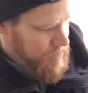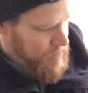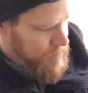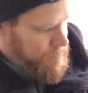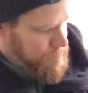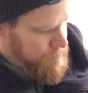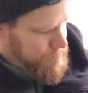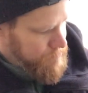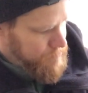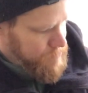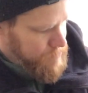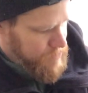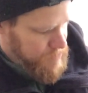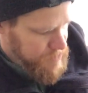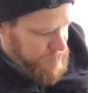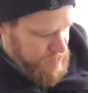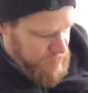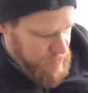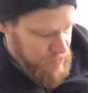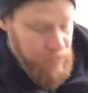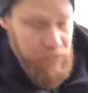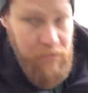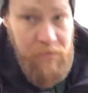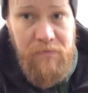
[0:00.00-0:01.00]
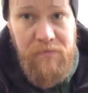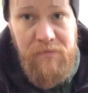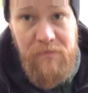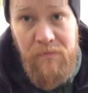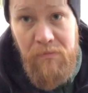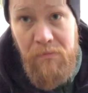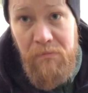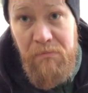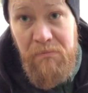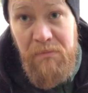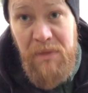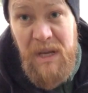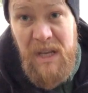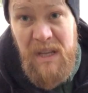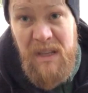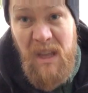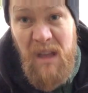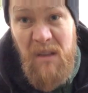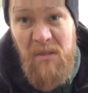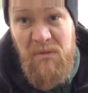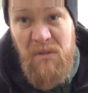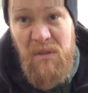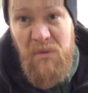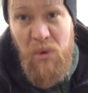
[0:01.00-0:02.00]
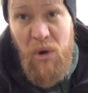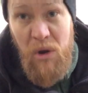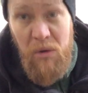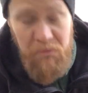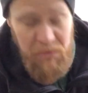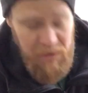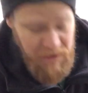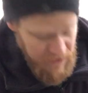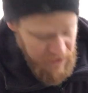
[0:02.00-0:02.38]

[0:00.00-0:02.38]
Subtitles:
I just picked out the wrong